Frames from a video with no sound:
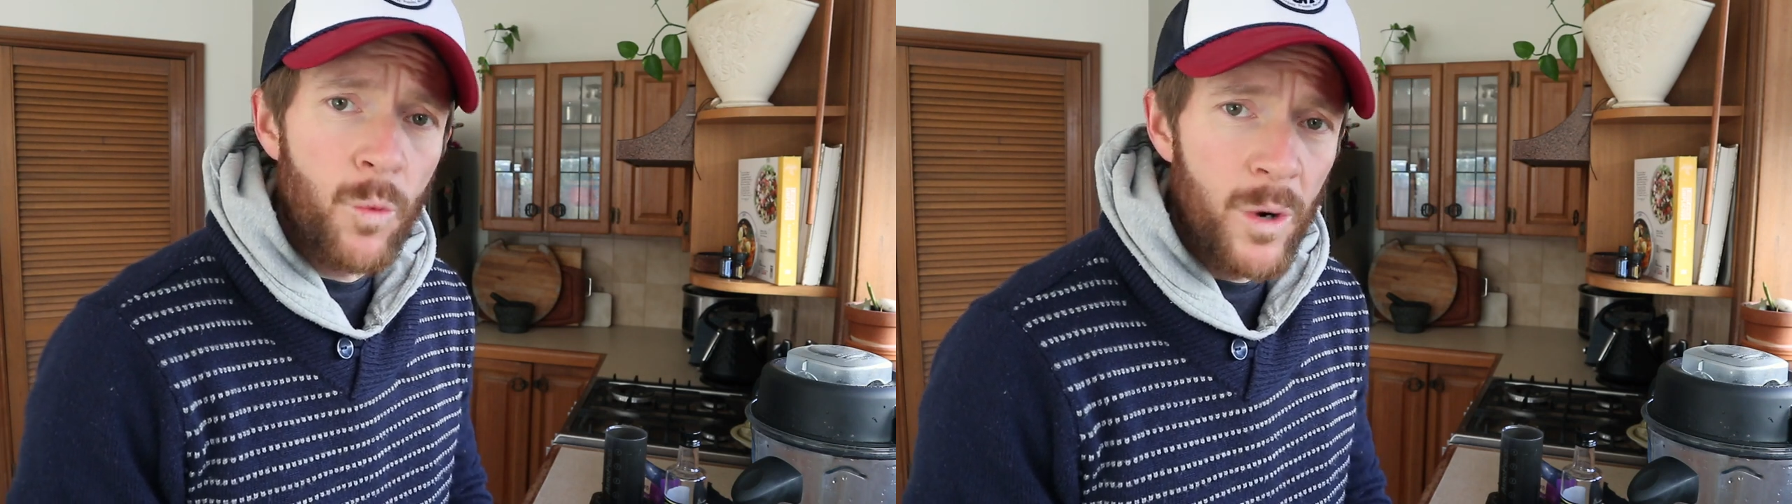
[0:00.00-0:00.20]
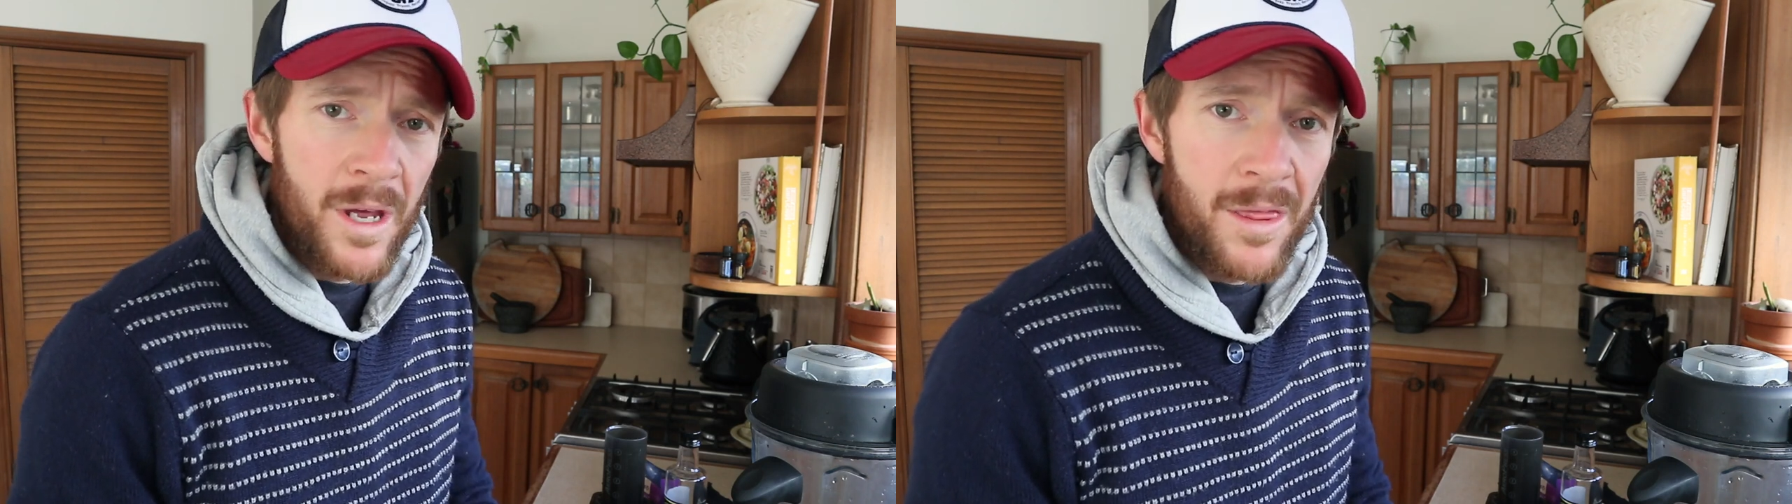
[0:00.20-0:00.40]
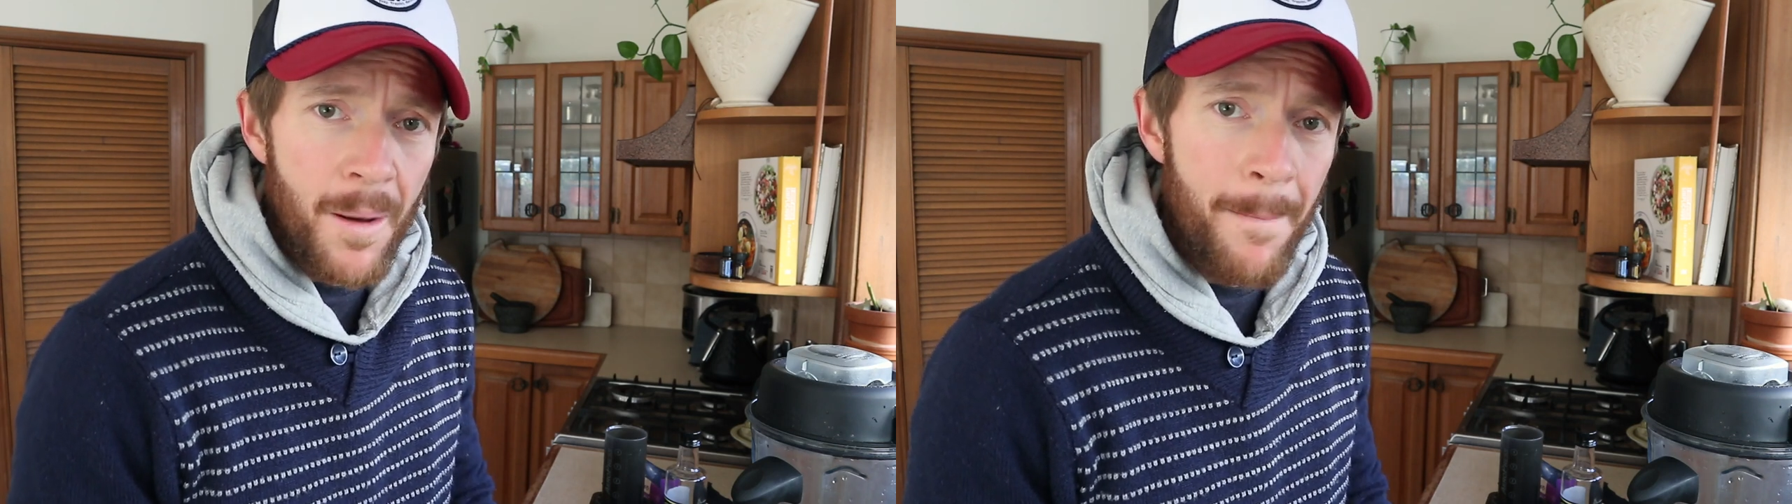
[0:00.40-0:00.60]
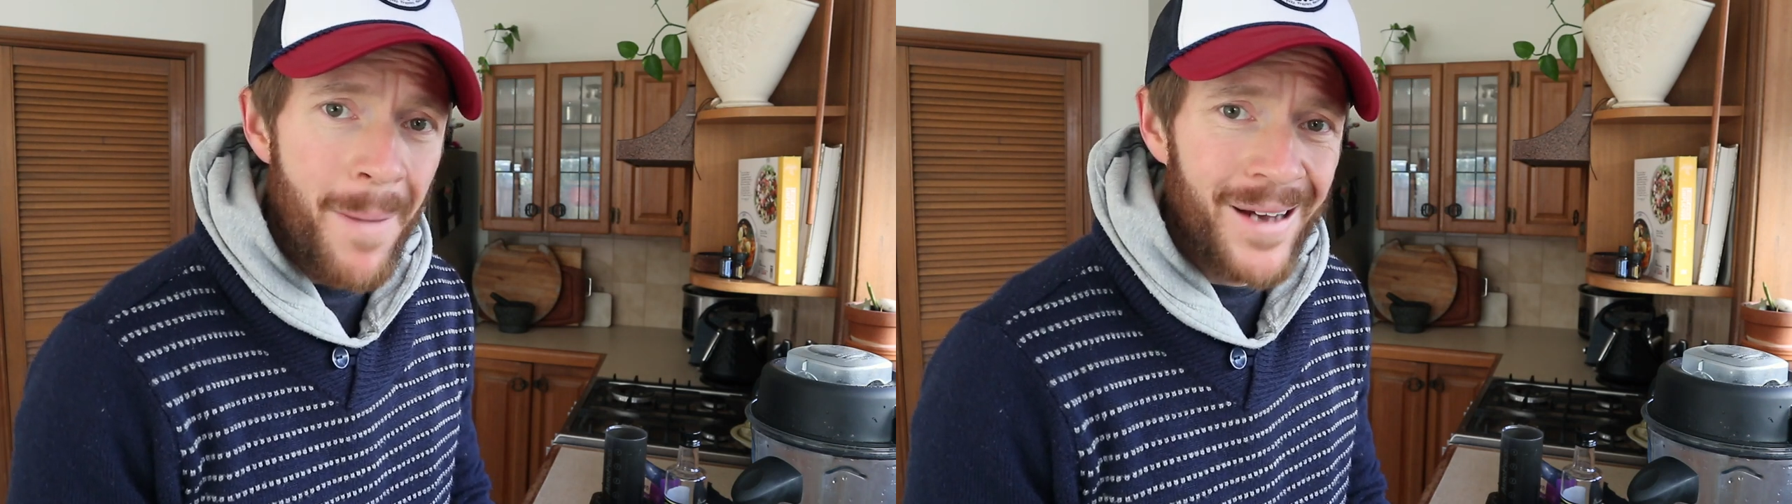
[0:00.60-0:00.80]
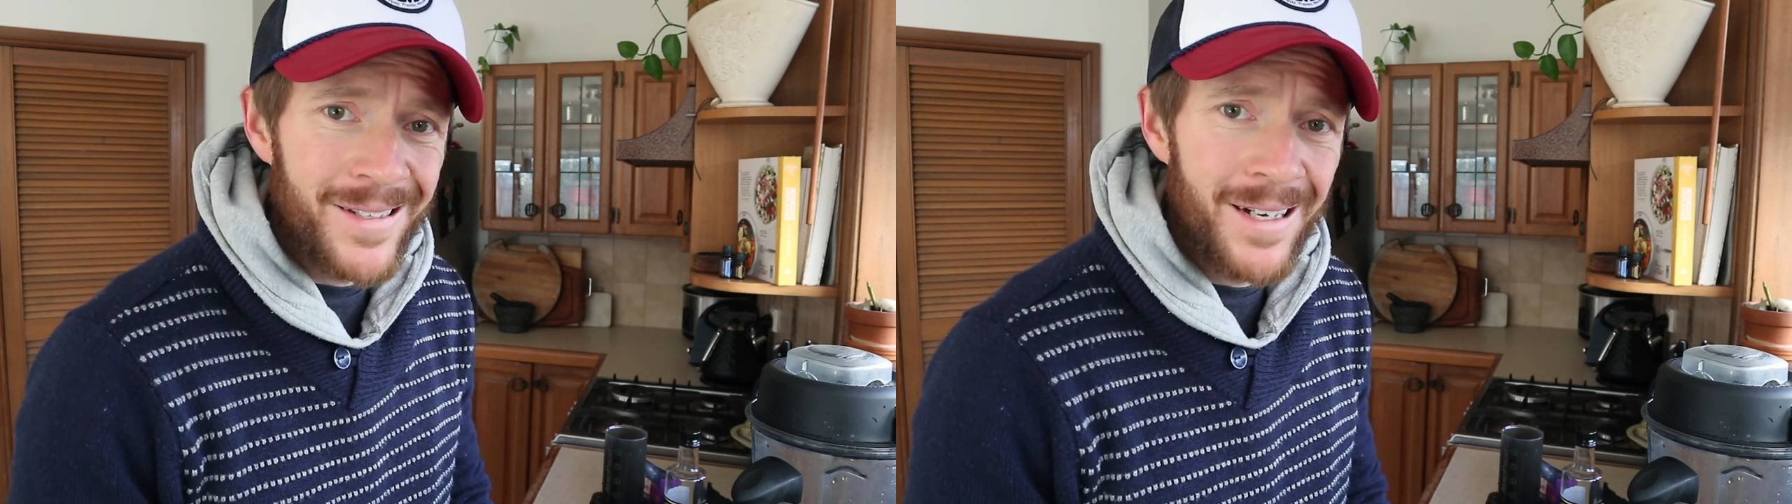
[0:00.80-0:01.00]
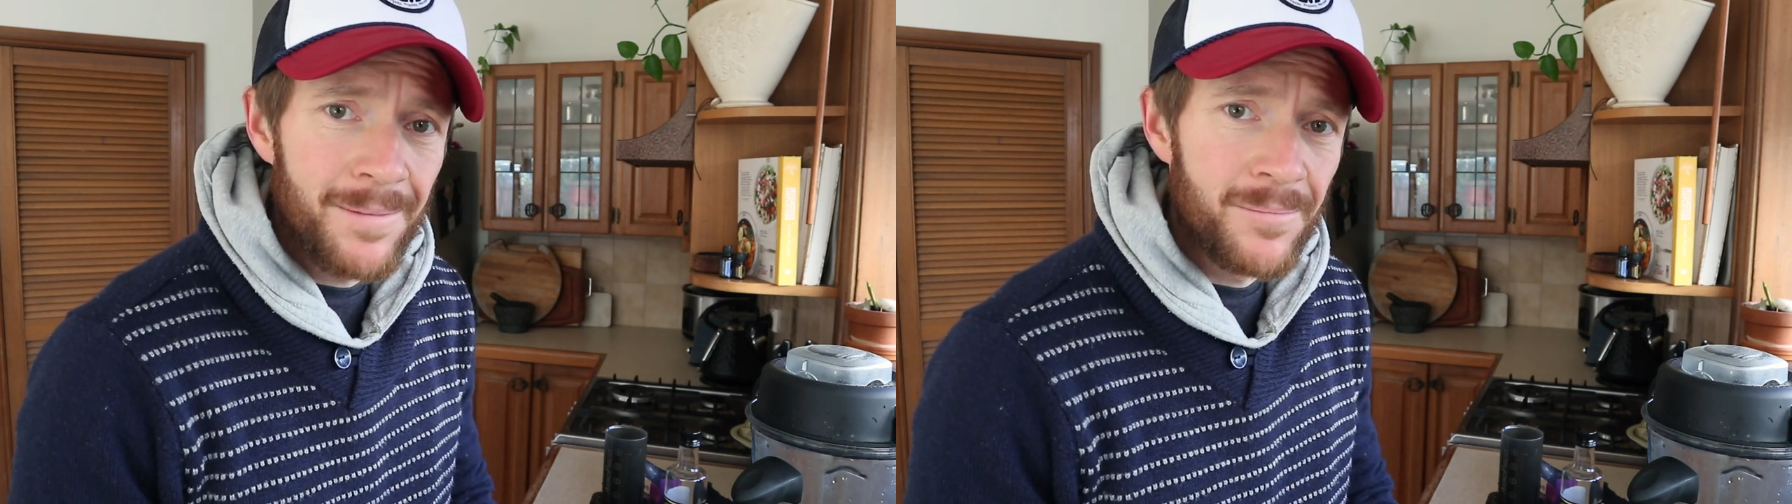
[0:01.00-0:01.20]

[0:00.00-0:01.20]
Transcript: with butter,